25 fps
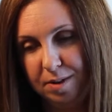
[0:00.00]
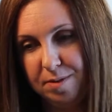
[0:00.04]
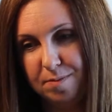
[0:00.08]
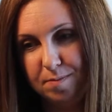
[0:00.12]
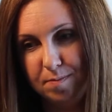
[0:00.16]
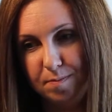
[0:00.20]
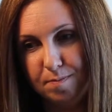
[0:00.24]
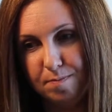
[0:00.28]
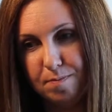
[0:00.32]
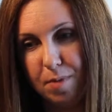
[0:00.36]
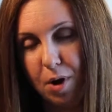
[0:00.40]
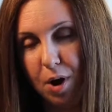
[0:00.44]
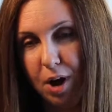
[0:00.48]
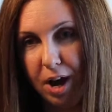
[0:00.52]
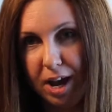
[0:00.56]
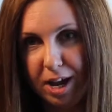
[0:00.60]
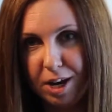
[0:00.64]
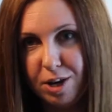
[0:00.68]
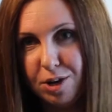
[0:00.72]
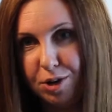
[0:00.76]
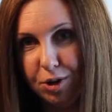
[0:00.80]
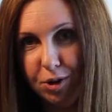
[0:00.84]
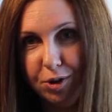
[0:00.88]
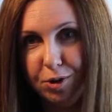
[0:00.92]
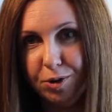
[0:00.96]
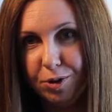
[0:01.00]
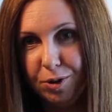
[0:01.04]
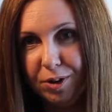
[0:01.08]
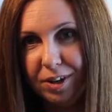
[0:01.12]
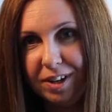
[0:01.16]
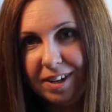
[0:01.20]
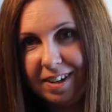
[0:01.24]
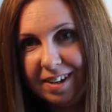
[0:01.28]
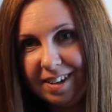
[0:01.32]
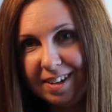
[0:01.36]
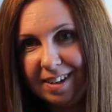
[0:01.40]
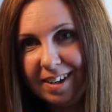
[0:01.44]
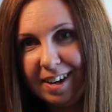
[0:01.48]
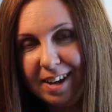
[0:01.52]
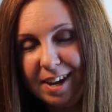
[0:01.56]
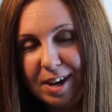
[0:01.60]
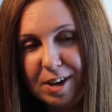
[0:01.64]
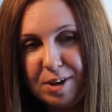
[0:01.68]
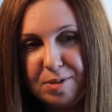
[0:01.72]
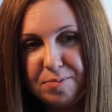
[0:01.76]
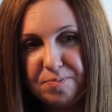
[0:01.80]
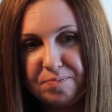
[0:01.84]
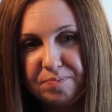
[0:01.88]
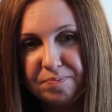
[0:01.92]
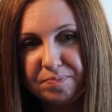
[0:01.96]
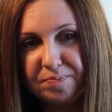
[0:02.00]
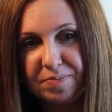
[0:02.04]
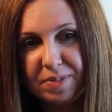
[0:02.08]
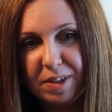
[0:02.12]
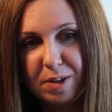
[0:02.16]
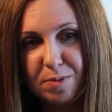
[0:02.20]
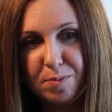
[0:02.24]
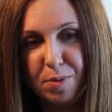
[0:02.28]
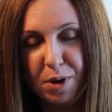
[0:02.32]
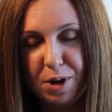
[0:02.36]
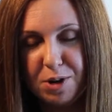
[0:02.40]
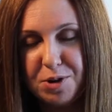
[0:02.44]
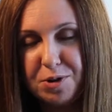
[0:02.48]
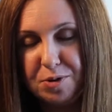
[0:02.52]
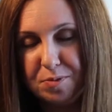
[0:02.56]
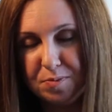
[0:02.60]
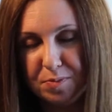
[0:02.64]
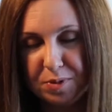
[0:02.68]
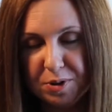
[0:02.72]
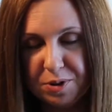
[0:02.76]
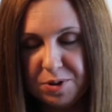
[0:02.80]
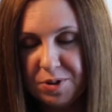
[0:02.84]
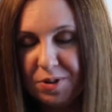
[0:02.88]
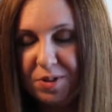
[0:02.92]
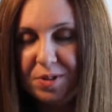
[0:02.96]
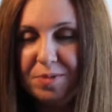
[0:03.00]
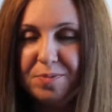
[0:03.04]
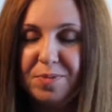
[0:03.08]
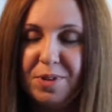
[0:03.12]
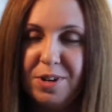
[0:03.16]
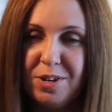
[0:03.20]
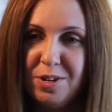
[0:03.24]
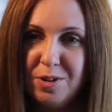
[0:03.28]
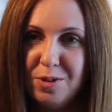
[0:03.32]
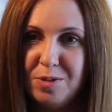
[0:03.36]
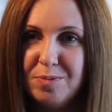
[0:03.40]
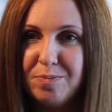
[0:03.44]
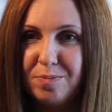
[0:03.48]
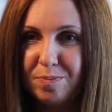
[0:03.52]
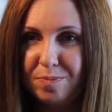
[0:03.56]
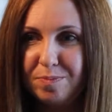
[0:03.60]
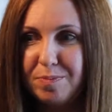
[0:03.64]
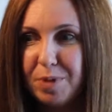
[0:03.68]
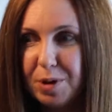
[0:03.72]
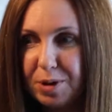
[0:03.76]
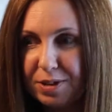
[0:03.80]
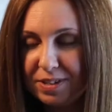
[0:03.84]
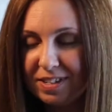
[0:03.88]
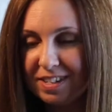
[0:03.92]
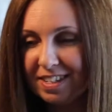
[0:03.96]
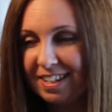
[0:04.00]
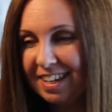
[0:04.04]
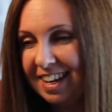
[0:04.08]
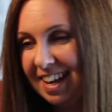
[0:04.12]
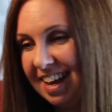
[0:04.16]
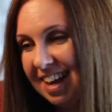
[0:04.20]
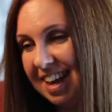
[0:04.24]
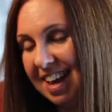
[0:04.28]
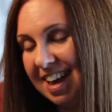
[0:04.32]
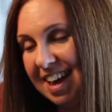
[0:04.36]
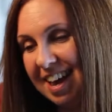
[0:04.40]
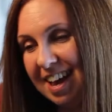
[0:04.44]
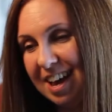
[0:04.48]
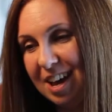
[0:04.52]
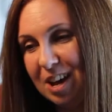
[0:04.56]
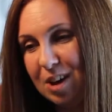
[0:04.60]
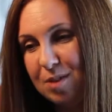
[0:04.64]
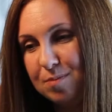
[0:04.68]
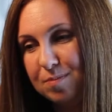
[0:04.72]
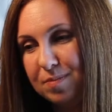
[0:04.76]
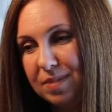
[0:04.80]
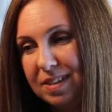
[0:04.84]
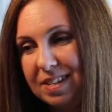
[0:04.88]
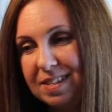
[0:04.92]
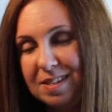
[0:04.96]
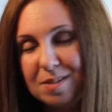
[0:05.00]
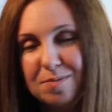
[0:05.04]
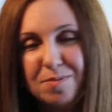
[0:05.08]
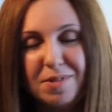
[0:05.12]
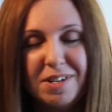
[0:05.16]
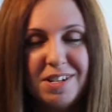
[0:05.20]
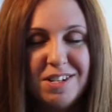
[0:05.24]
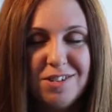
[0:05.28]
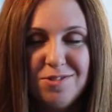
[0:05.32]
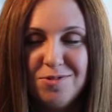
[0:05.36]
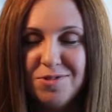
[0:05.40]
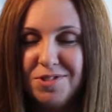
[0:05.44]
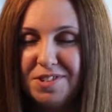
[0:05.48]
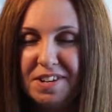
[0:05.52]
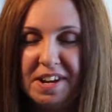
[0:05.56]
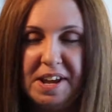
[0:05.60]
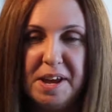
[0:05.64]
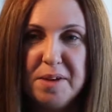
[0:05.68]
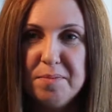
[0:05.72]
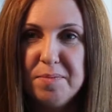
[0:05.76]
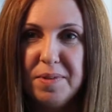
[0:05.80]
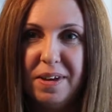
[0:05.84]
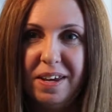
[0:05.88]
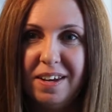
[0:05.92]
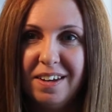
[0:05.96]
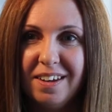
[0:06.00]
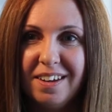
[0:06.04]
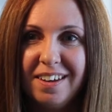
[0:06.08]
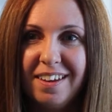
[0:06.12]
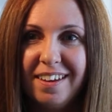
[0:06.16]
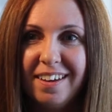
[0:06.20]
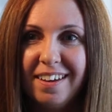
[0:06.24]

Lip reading: my new mood and my new person is that my children are happier.